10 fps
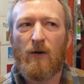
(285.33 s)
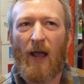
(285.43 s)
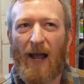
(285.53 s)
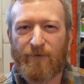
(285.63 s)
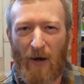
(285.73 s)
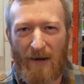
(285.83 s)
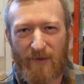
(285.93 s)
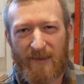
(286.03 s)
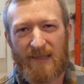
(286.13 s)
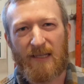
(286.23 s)
After
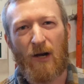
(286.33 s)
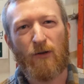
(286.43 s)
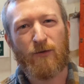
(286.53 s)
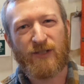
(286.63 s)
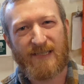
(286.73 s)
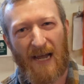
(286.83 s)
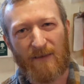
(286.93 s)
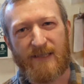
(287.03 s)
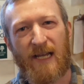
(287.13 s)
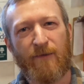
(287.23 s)
everything, all those
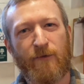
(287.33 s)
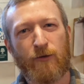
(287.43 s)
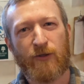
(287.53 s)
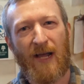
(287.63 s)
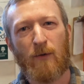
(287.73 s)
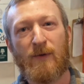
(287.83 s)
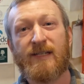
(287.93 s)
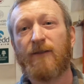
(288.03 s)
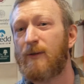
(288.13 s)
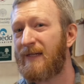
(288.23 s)
solids get filtered out, we
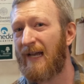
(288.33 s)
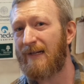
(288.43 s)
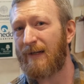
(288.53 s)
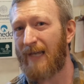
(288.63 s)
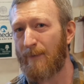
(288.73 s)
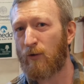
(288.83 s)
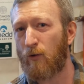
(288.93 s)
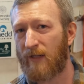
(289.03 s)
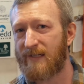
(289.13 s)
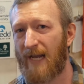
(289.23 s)
still have some
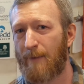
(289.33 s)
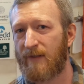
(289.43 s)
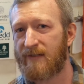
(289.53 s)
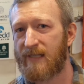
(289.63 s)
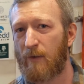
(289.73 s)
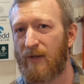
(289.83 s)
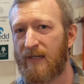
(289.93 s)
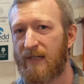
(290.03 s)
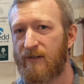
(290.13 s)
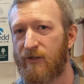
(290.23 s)
chemical contaminants that we
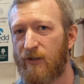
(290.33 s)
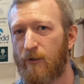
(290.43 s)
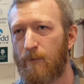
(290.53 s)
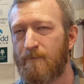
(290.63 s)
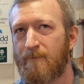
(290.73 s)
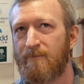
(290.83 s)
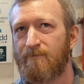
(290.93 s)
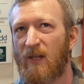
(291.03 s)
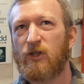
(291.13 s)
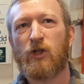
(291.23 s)
need to
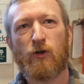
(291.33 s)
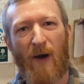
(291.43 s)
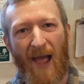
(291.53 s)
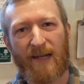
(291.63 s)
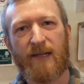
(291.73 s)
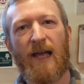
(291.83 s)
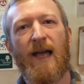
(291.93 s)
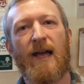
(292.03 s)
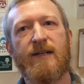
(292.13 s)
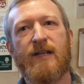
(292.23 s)
track
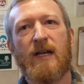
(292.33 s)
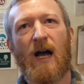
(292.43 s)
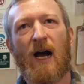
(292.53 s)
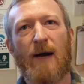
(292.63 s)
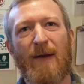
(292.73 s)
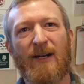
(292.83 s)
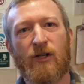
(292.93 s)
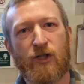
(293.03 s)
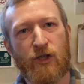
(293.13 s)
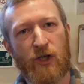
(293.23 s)
and
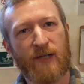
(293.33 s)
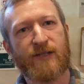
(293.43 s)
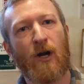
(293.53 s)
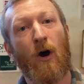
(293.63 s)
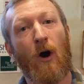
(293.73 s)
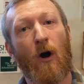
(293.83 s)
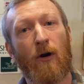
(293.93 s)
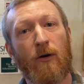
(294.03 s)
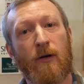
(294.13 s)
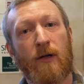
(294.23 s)
adjust
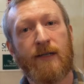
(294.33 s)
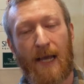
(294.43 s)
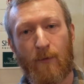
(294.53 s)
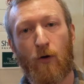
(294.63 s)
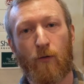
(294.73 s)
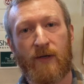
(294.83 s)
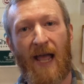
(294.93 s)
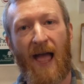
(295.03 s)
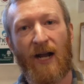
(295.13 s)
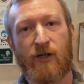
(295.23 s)
our chemical
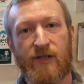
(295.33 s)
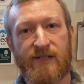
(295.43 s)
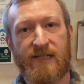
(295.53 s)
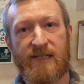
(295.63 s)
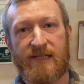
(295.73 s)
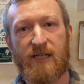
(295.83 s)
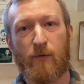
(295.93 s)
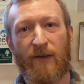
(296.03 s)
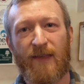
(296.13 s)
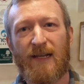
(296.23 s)
reaction to deal
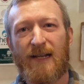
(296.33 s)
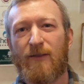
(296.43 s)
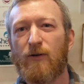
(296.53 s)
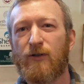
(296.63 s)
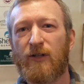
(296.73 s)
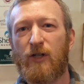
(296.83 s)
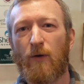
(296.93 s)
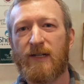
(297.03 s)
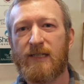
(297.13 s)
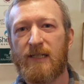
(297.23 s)
with. Those are
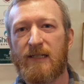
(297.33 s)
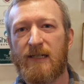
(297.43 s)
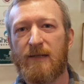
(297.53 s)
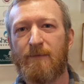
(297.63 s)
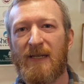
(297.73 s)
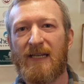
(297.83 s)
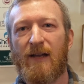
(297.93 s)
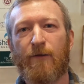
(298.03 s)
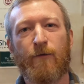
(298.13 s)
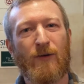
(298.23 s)
going to
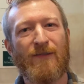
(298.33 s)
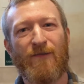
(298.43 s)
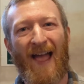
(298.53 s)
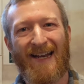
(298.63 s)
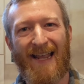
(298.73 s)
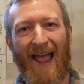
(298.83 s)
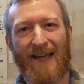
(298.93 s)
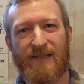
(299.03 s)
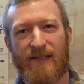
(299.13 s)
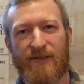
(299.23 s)
be free fatty
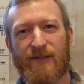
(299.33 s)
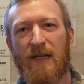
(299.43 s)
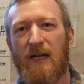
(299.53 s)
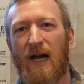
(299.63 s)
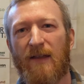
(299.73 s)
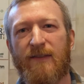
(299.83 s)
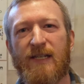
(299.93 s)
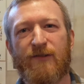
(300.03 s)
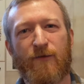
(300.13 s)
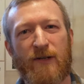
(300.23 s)
acids.
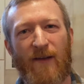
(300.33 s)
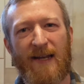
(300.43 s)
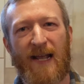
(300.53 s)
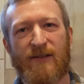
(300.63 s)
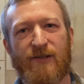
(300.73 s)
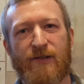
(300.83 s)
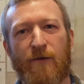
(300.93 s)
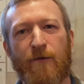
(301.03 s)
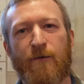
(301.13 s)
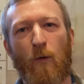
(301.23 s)
These free fatty acids
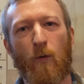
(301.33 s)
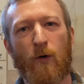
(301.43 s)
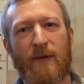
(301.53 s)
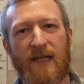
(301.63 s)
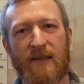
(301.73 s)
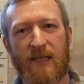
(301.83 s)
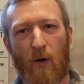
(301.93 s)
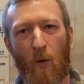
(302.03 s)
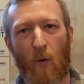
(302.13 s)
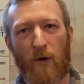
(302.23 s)
form in the
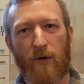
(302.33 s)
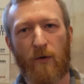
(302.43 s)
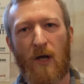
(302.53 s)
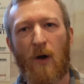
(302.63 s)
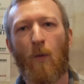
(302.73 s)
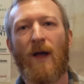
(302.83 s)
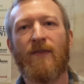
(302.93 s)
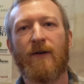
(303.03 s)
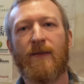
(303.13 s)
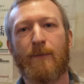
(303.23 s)
oil when
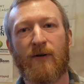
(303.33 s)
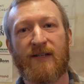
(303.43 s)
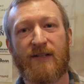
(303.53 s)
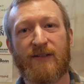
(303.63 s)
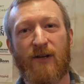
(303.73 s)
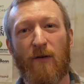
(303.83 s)
they're in the presence